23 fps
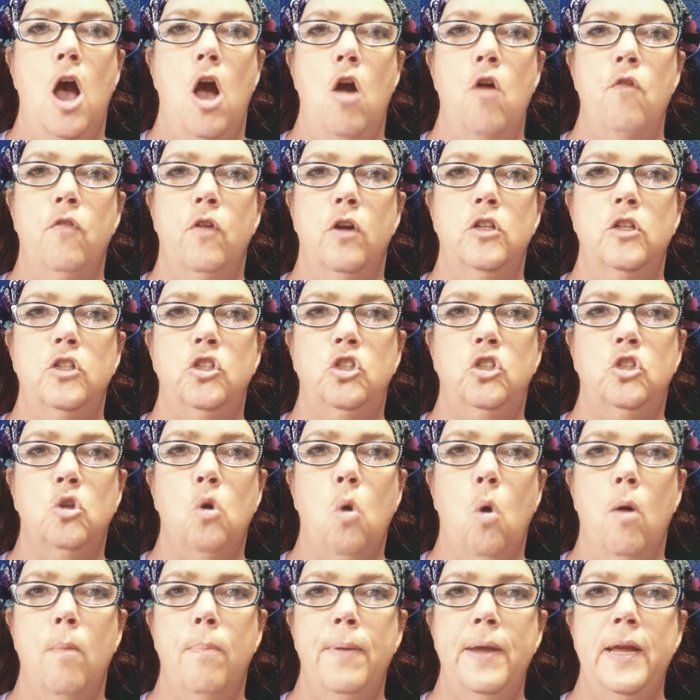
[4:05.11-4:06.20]
over
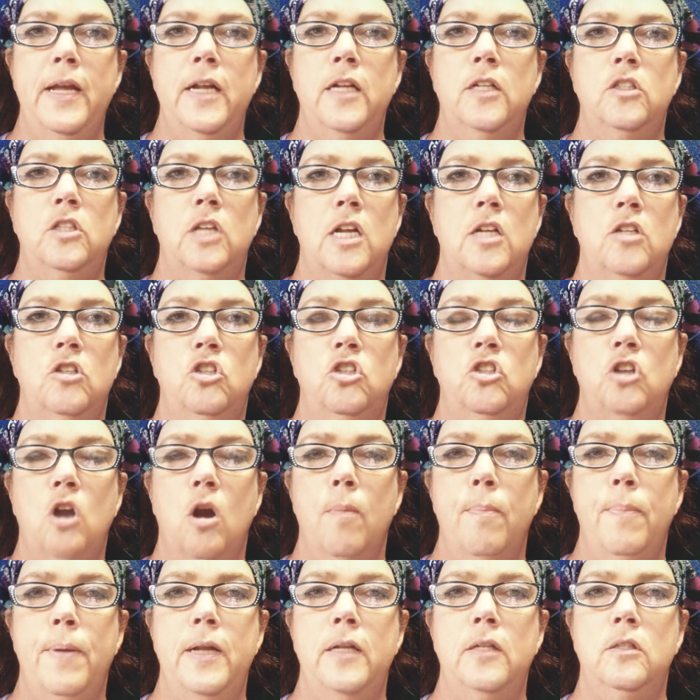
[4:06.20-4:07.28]
scorpions and
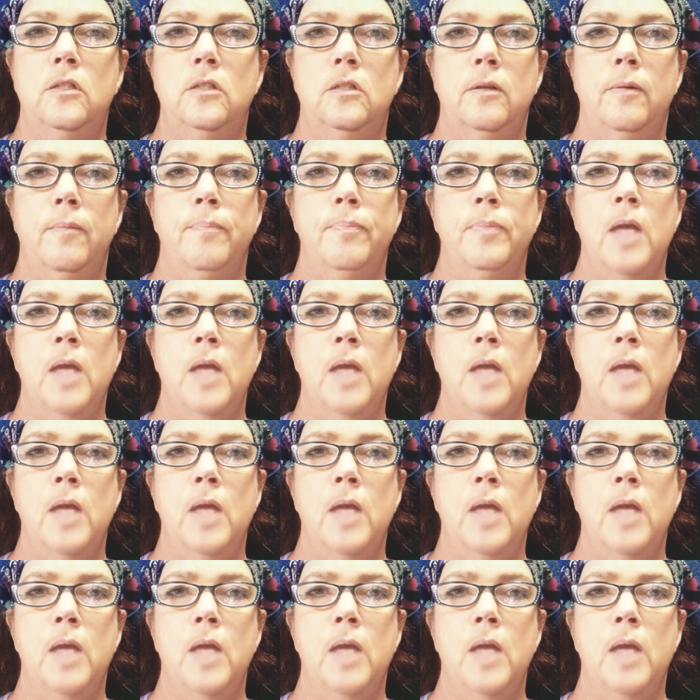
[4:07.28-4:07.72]
serpents